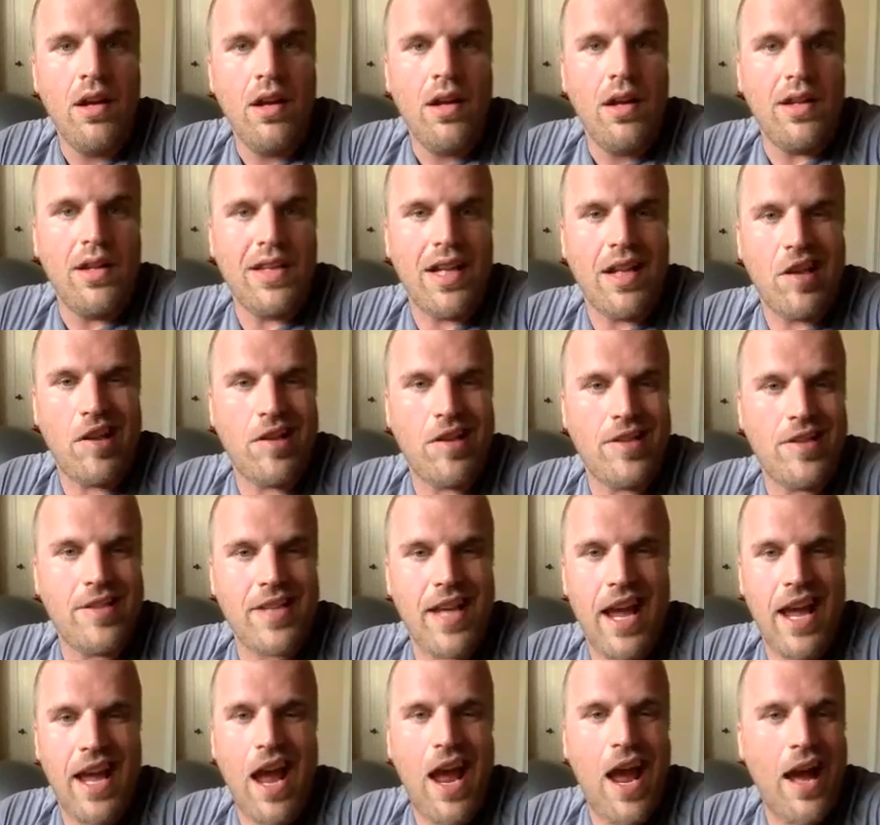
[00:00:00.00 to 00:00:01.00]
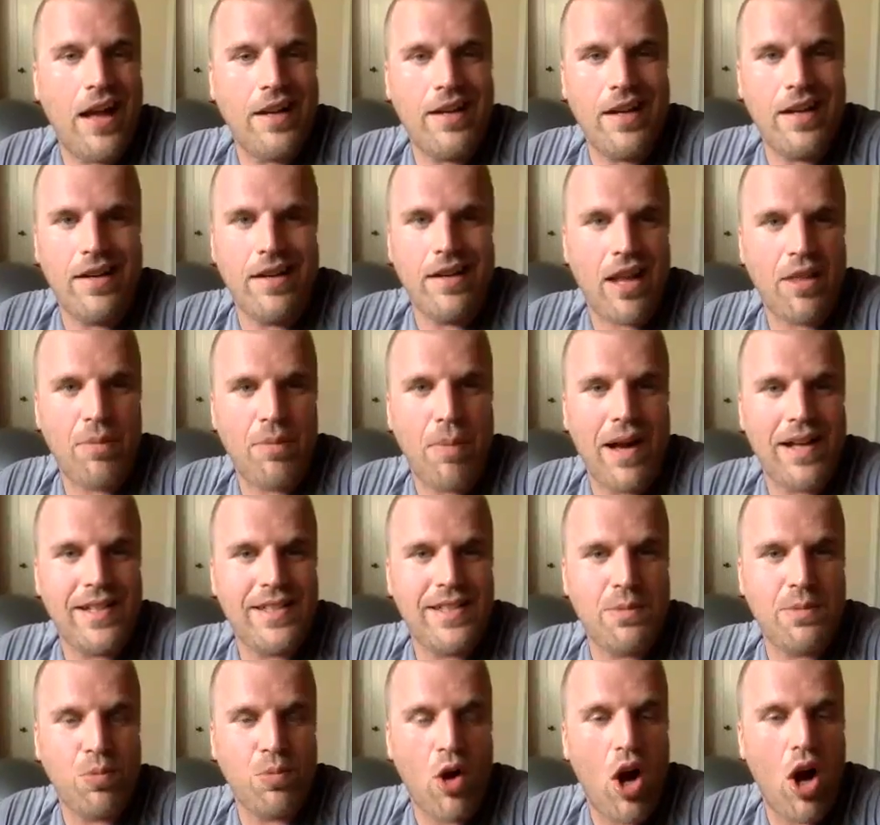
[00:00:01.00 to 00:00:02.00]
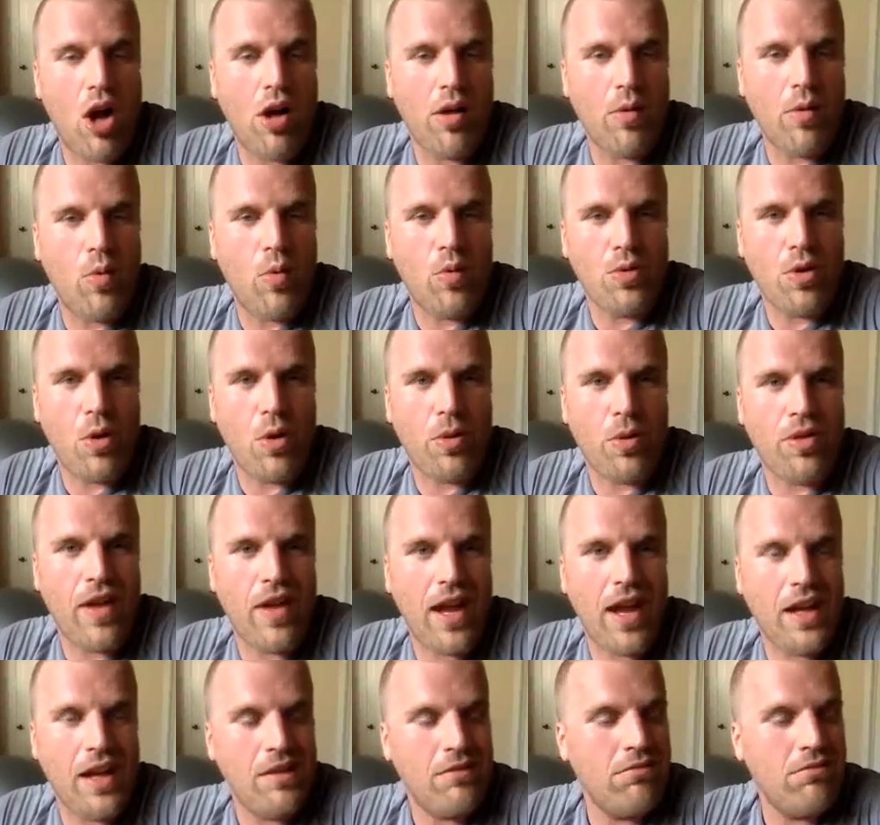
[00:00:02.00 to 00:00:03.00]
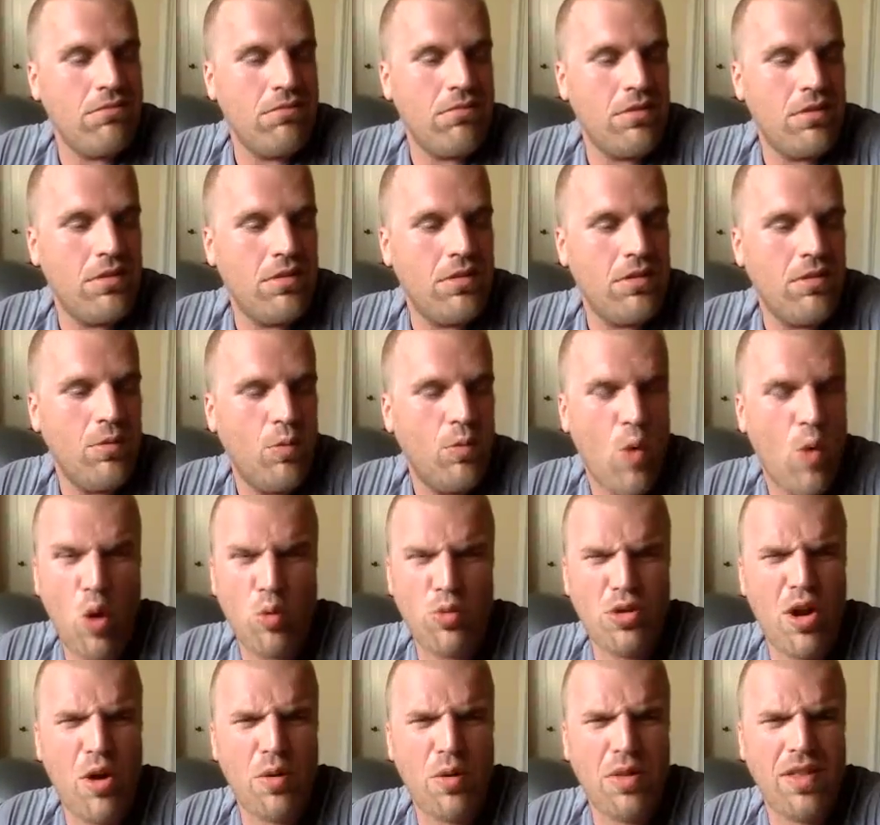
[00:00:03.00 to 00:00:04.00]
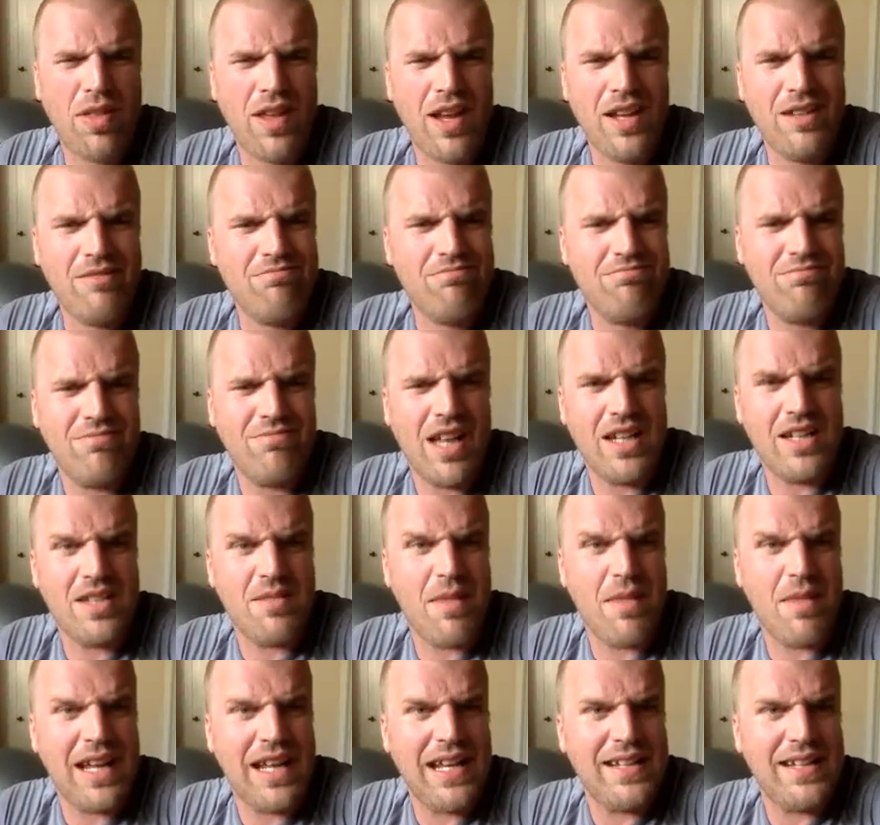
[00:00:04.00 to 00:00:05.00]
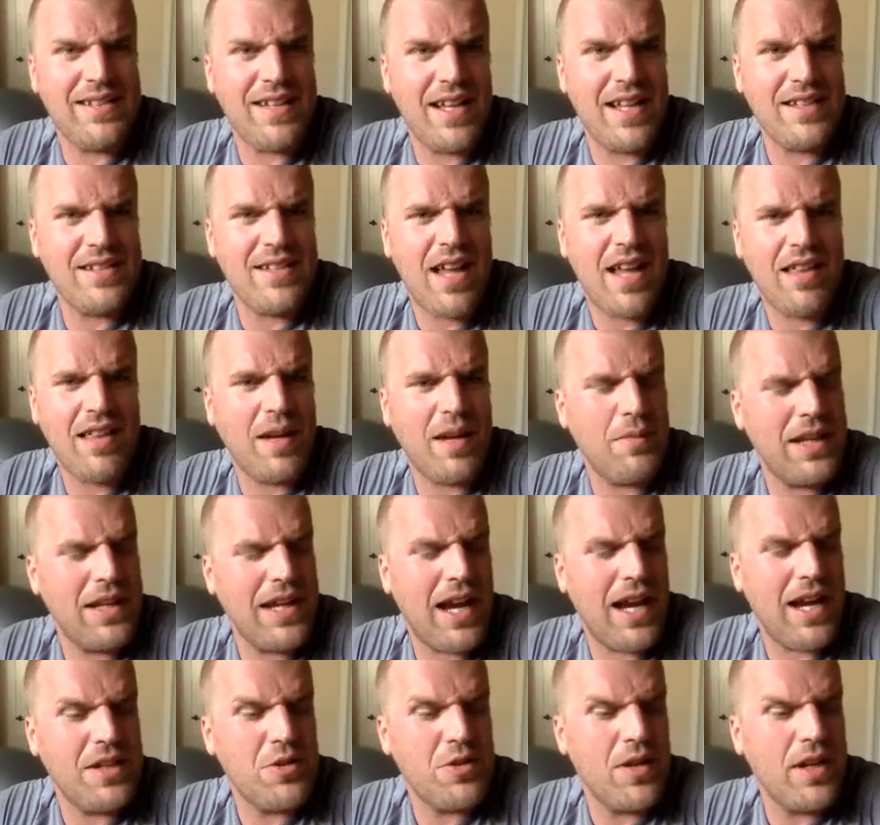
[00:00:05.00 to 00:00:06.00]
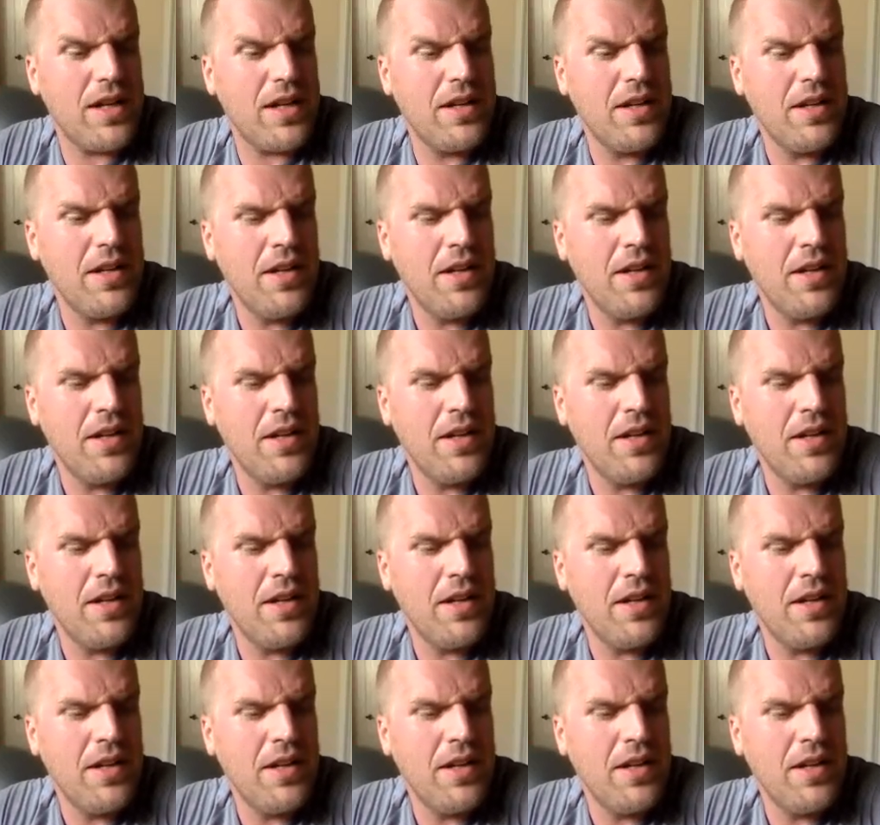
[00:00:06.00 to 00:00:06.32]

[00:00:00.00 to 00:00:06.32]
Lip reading: And then you can say, hey, I did death by sprawl. It won't no thing. Won't no thing? That doesn't make any sense. I think I'm dehydrated.